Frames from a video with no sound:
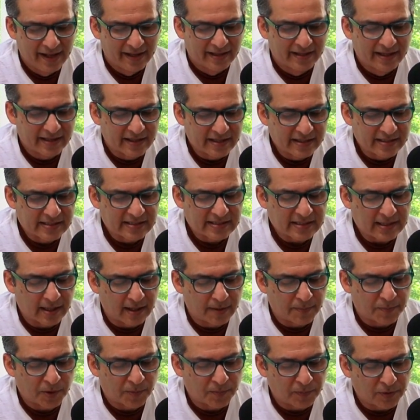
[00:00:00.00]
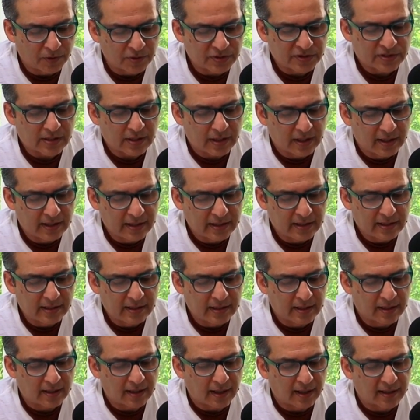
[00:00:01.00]
there is proposed
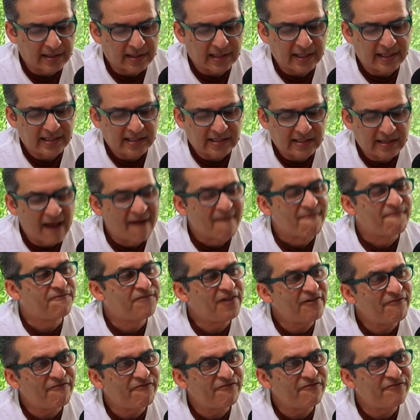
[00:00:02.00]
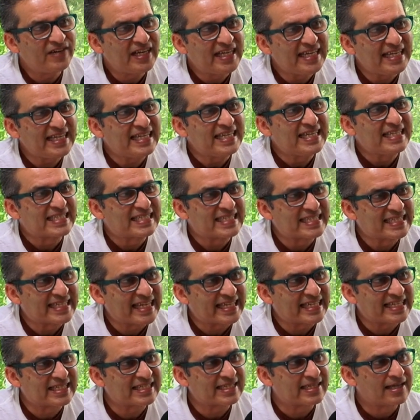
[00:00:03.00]
cut is
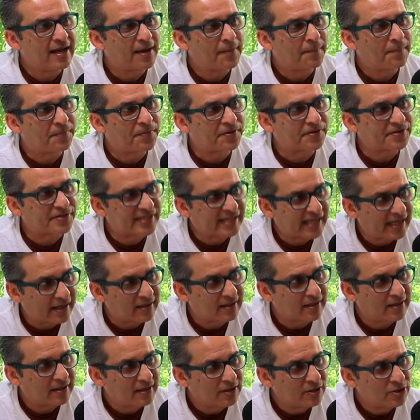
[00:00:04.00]
56%.